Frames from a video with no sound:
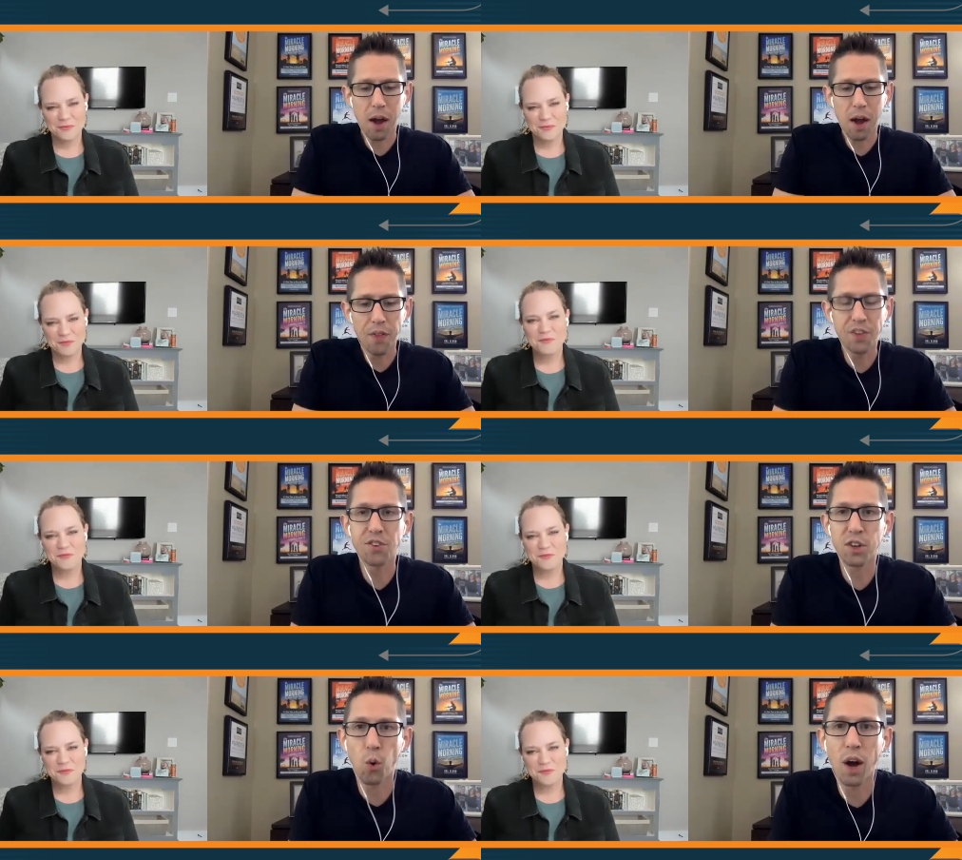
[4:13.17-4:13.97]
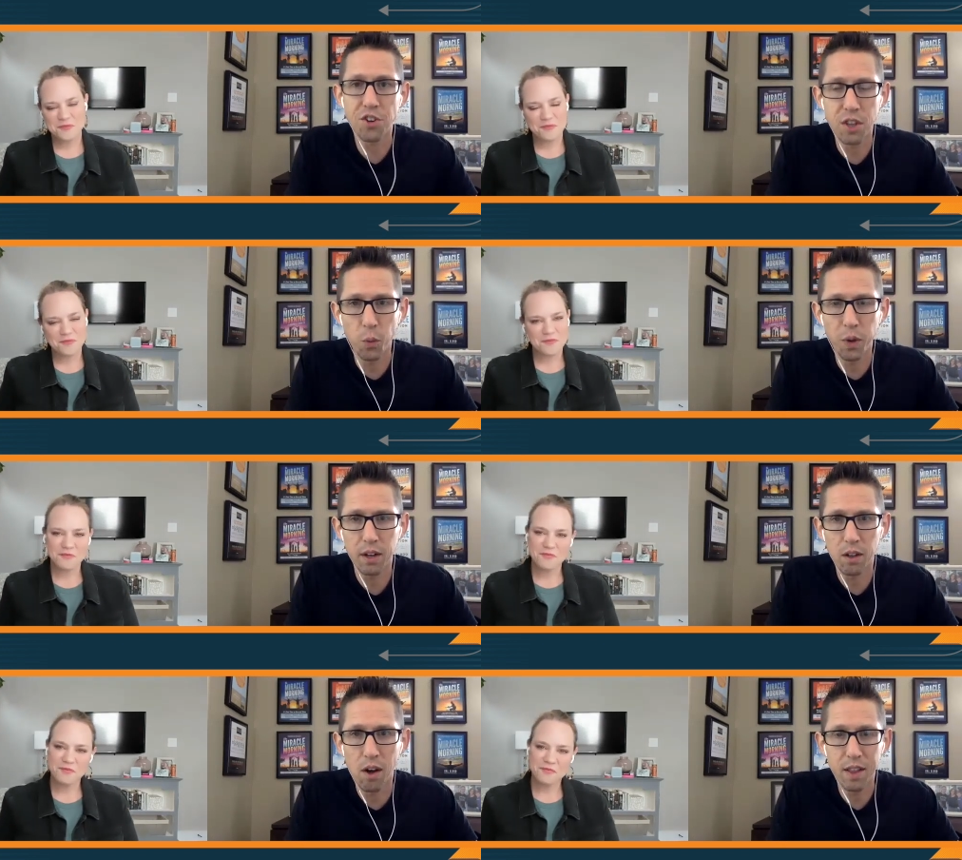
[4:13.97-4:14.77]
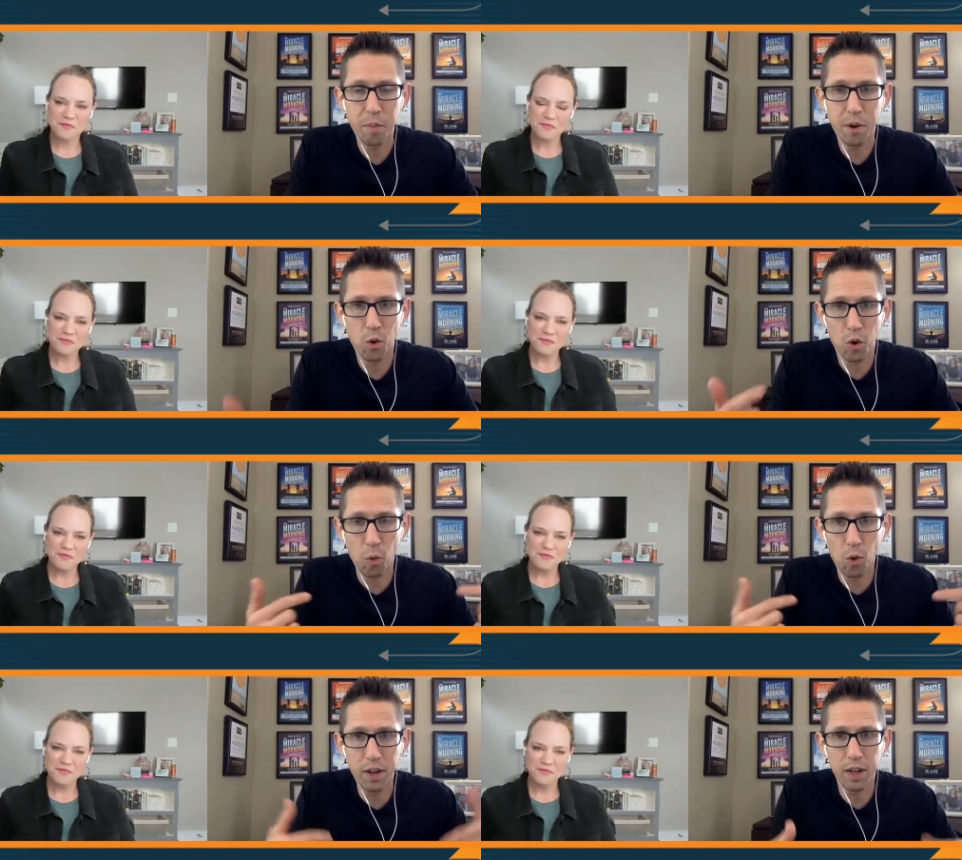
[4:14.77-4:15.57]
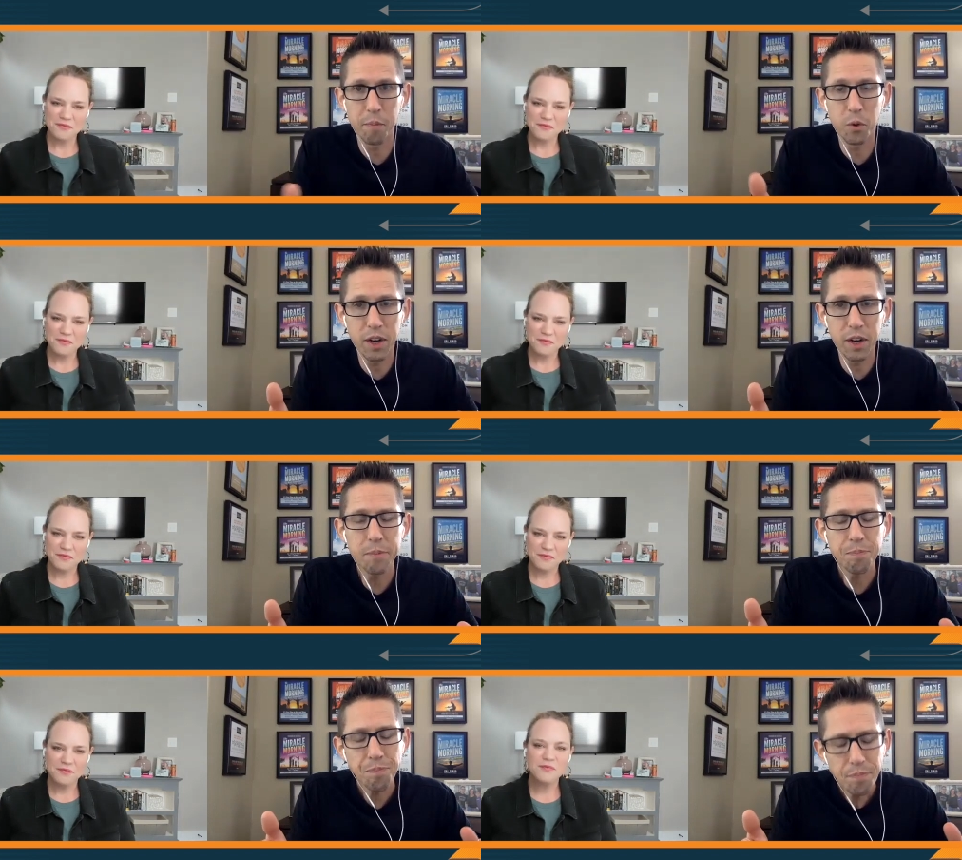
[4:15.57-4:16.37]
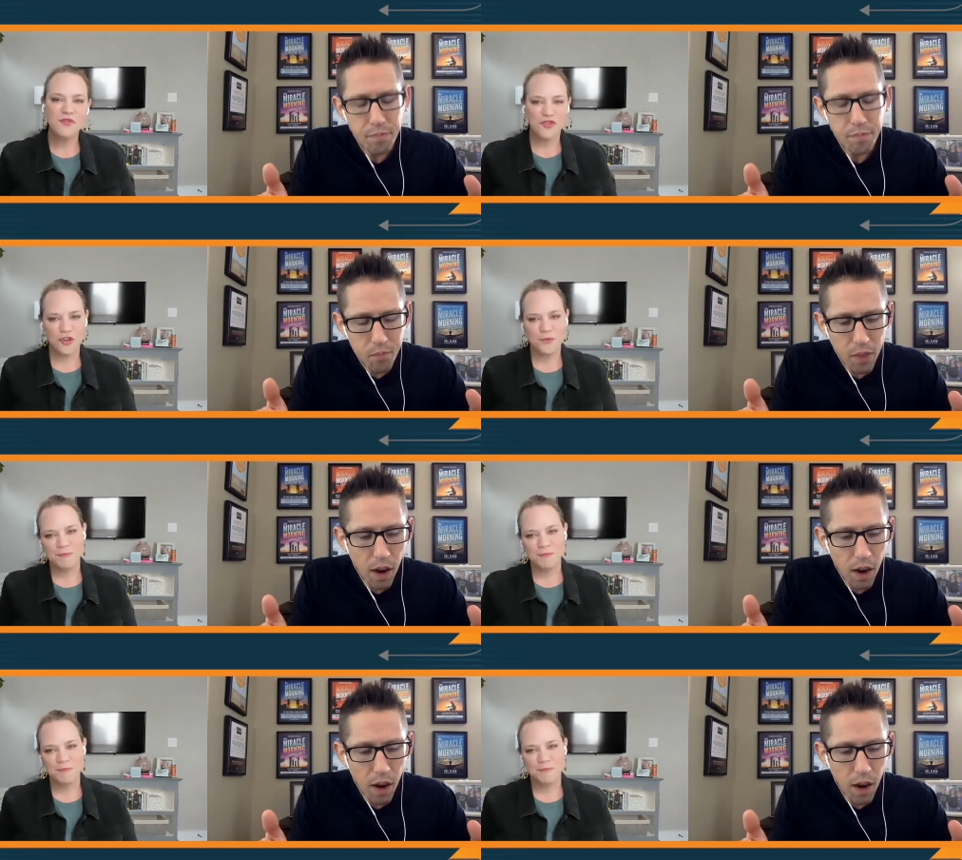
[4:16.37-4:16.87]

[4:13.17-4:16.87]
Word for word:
Speaker 1: Uh, this is a question that we get a lot in the Miracle Morning community, sure.